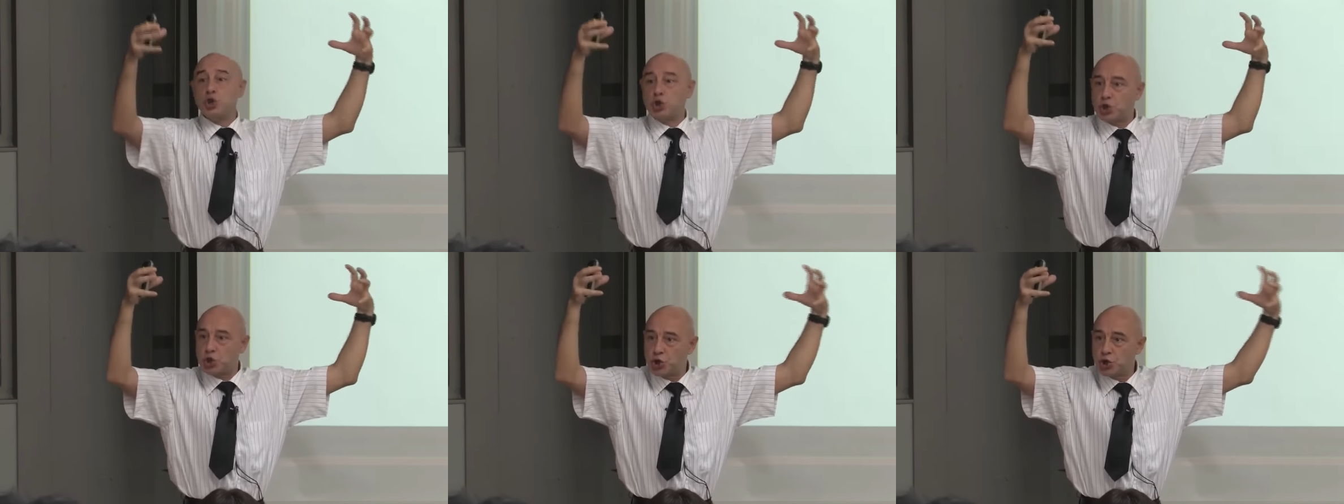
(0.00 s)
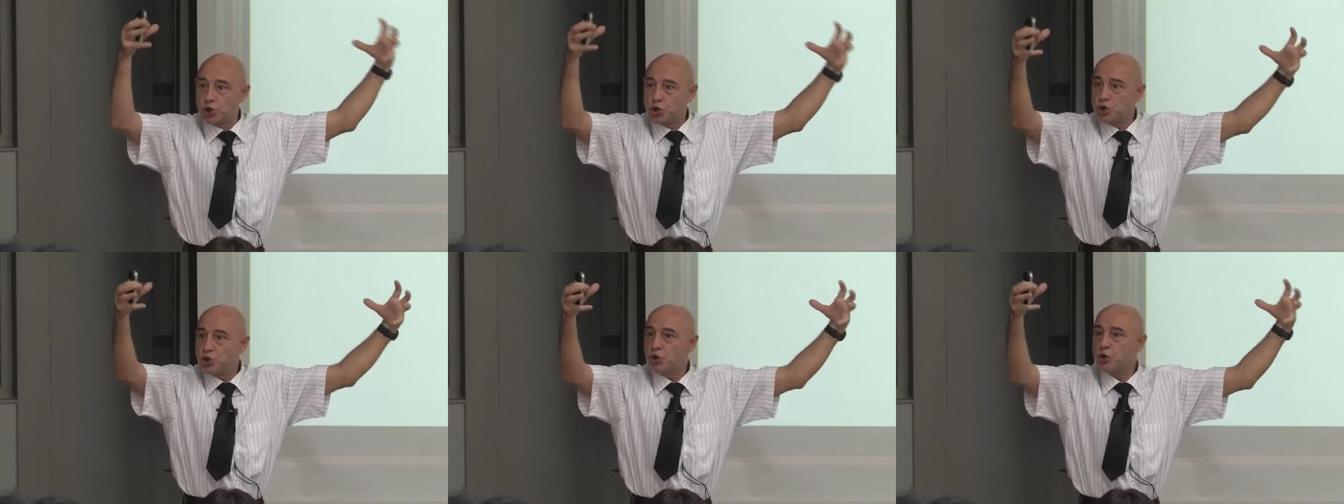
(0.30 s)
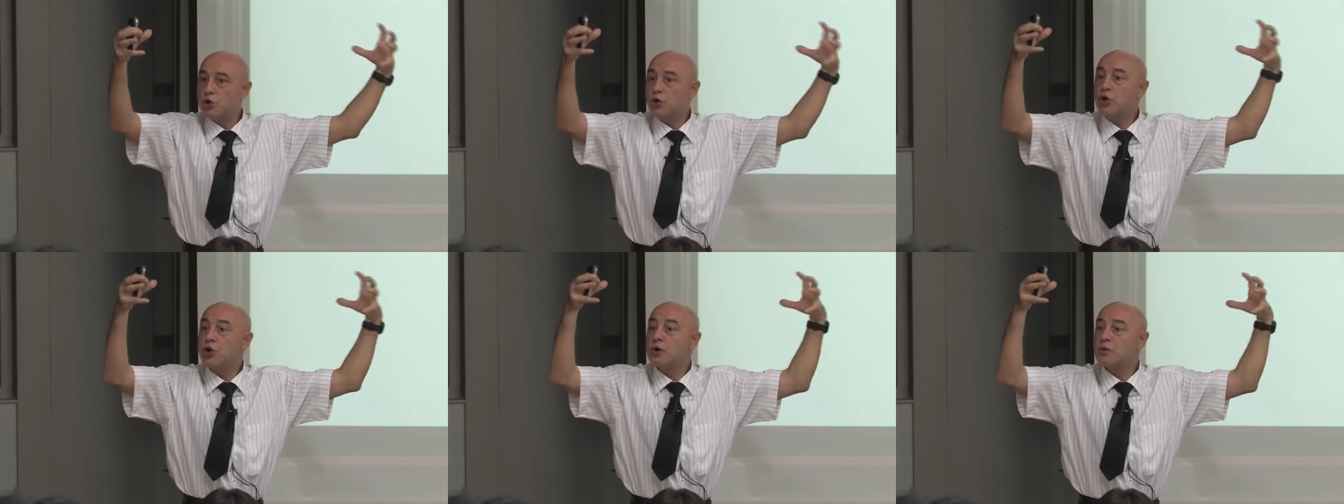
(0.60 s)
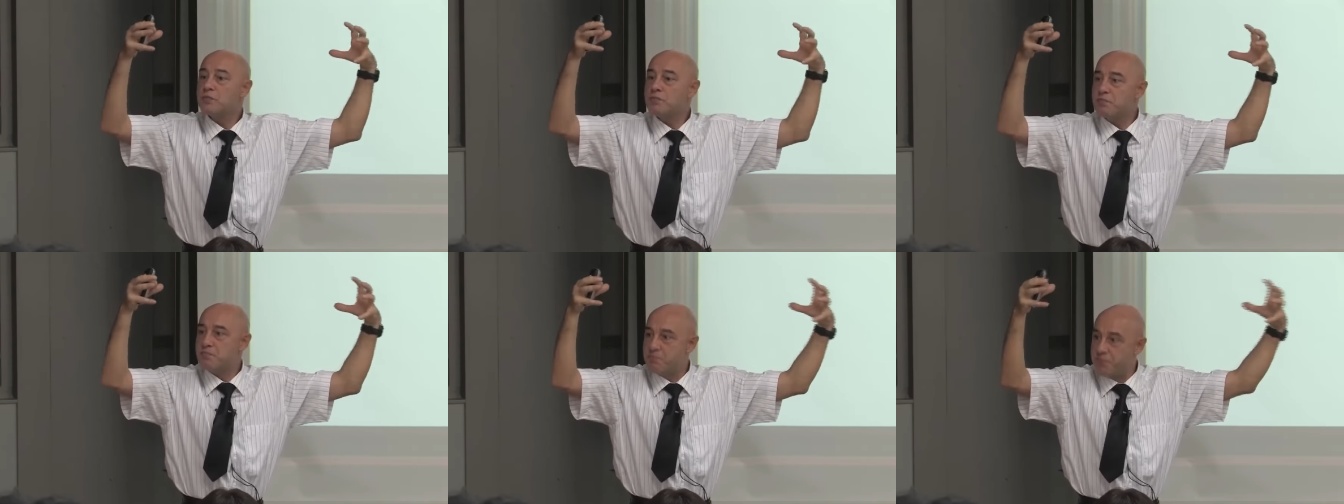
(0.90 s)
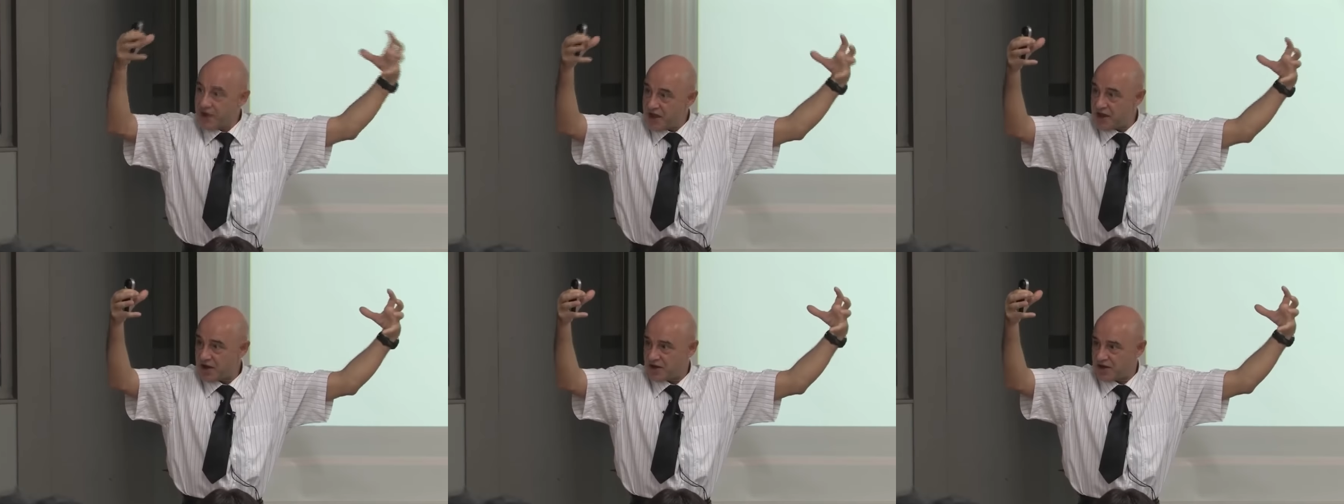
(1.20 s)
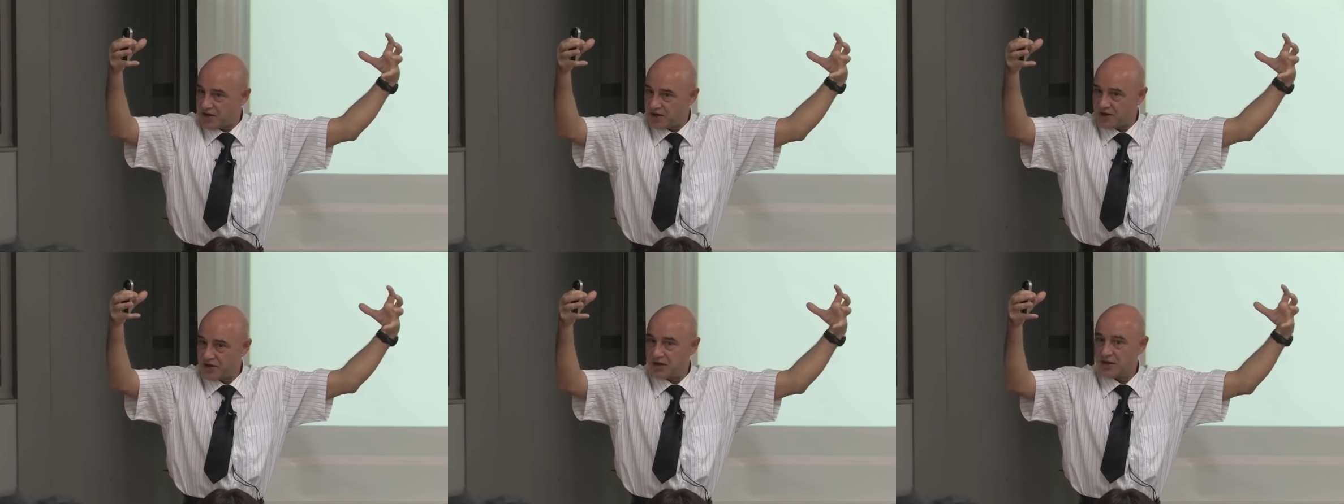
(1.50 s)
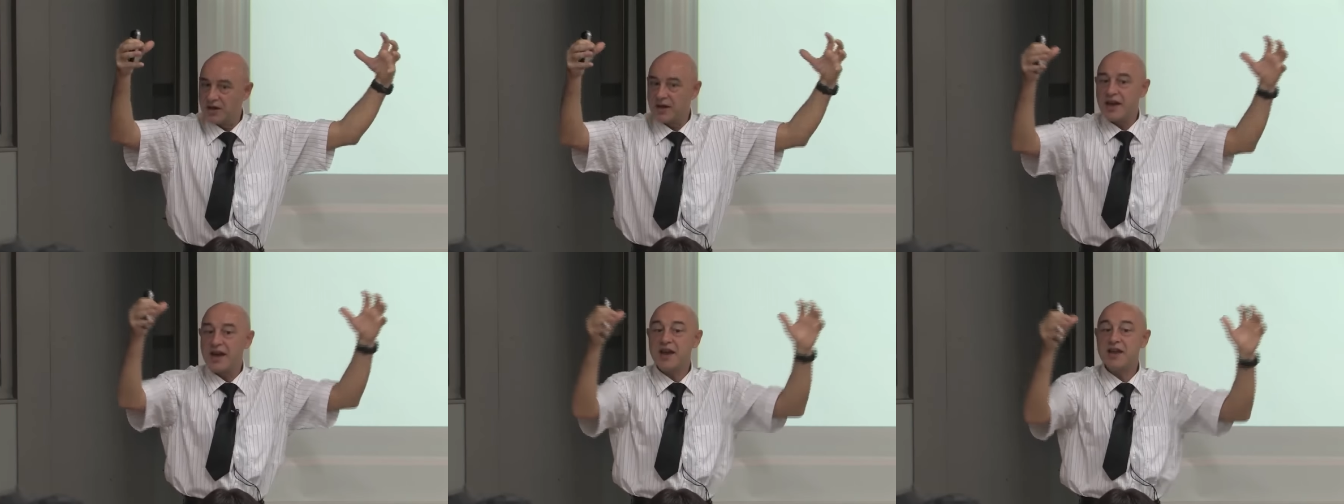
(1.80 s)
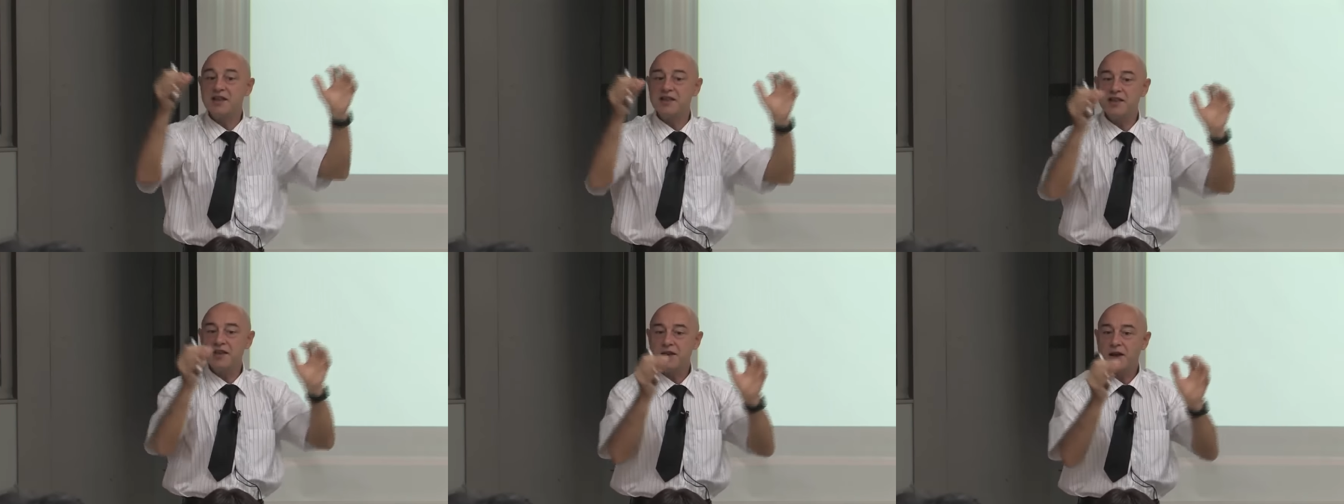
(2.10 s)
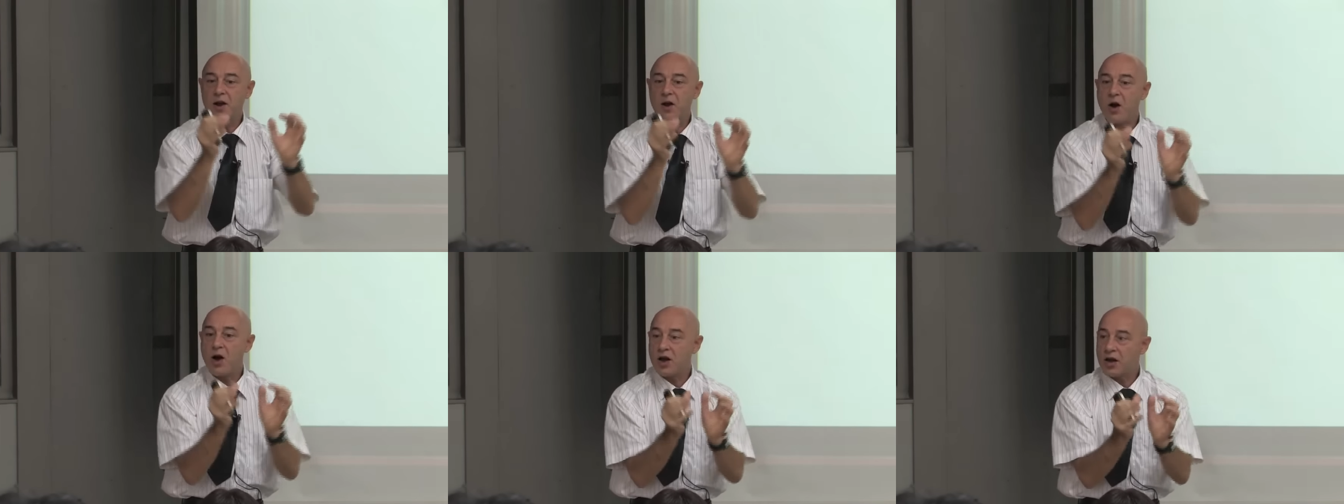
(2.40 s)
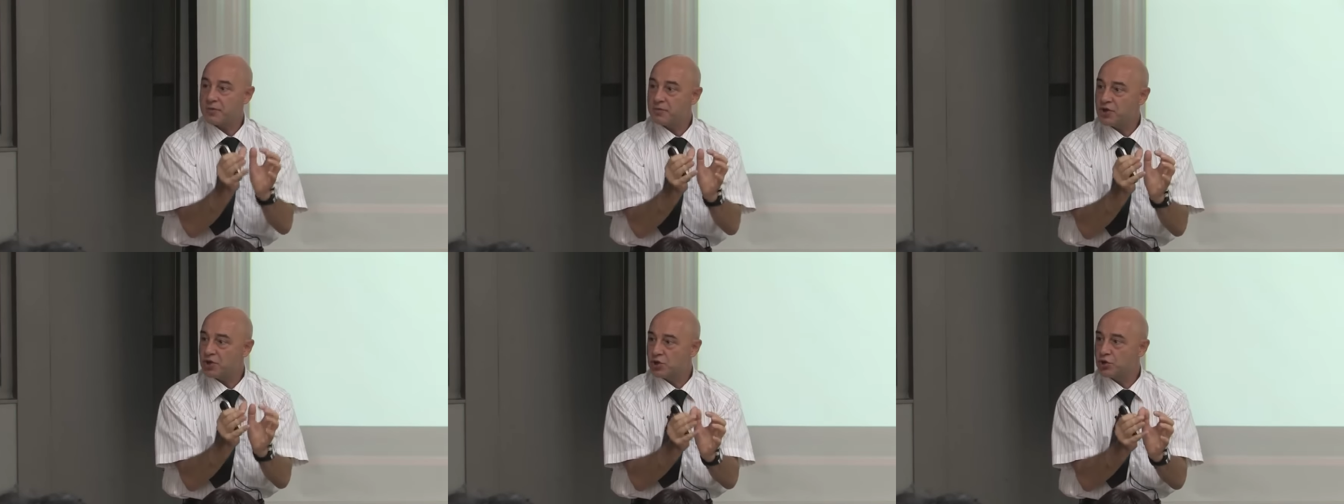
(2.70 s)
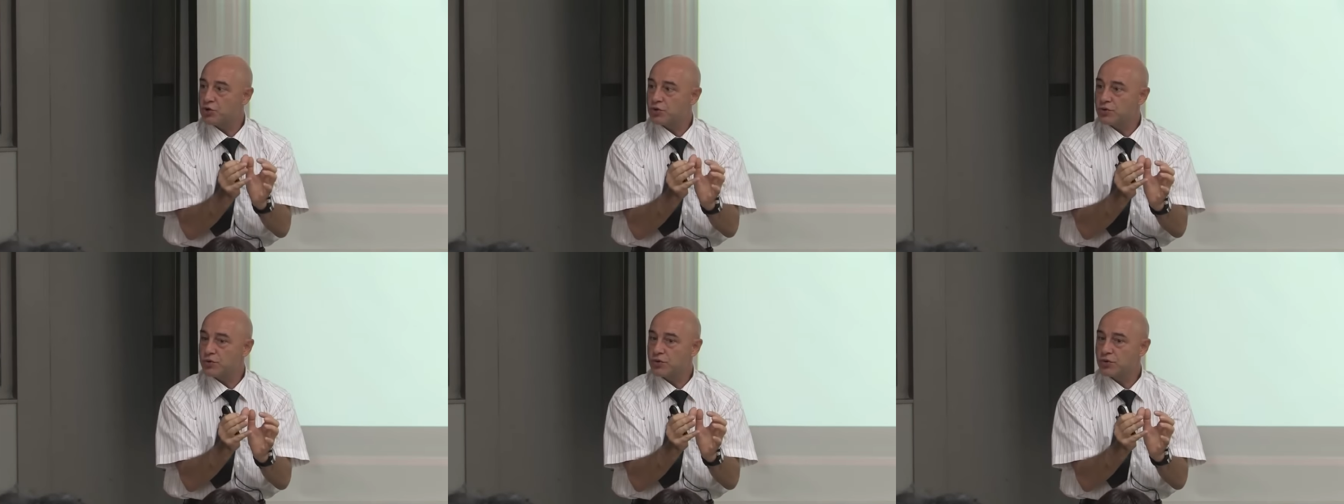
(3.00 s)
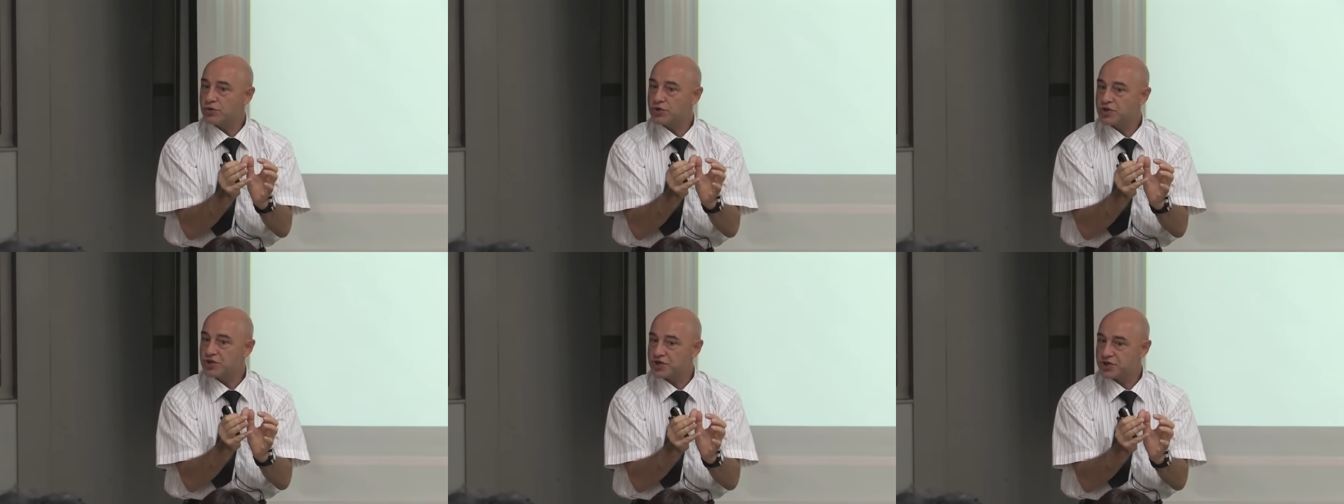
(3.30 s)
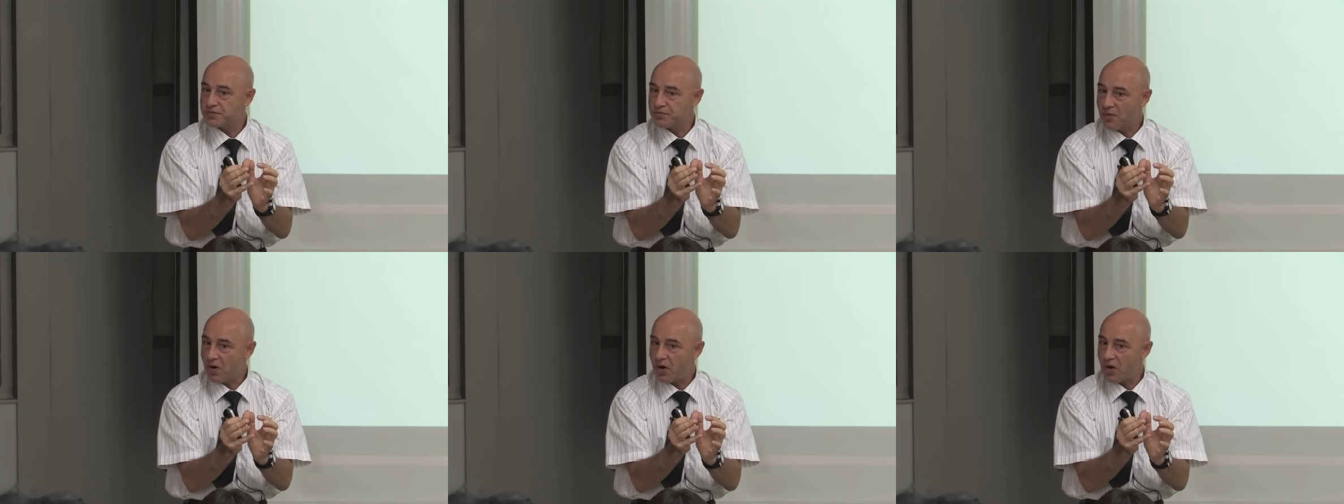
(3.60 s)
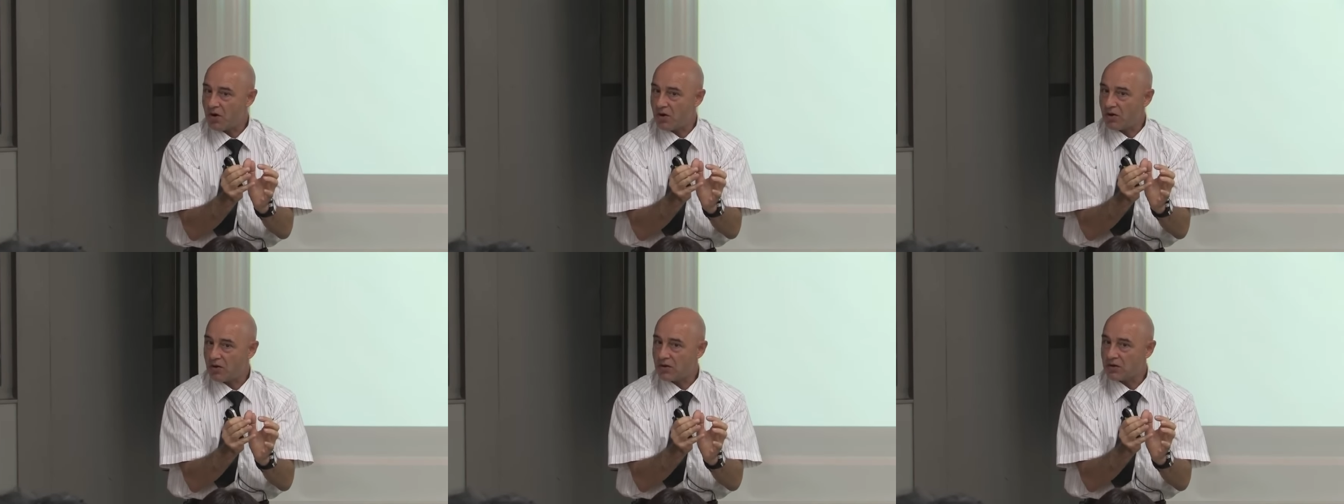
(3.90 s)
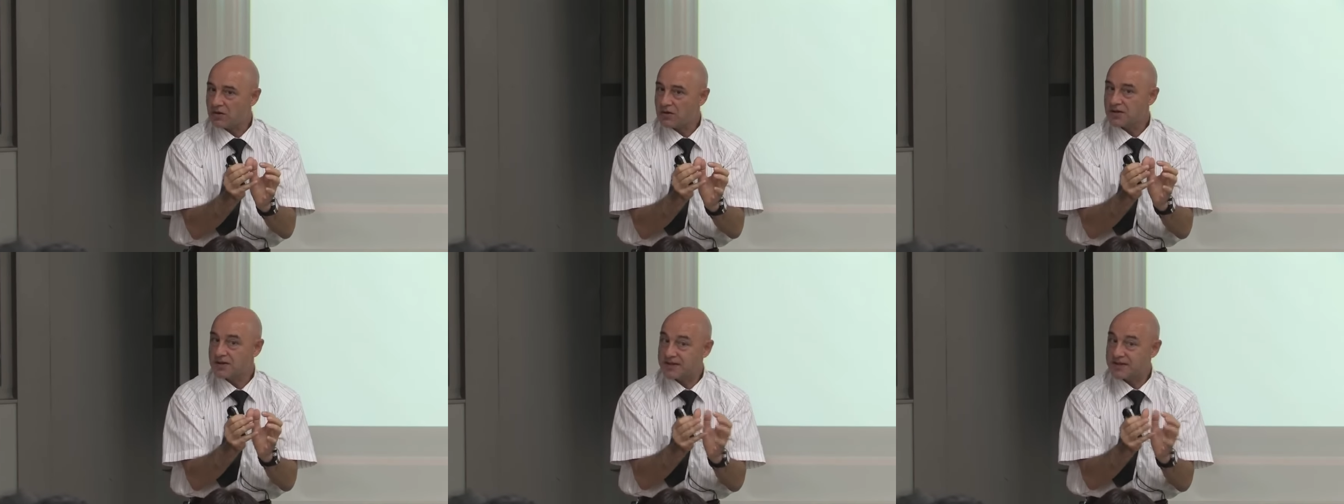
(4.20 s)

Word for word: too big and the economy too small.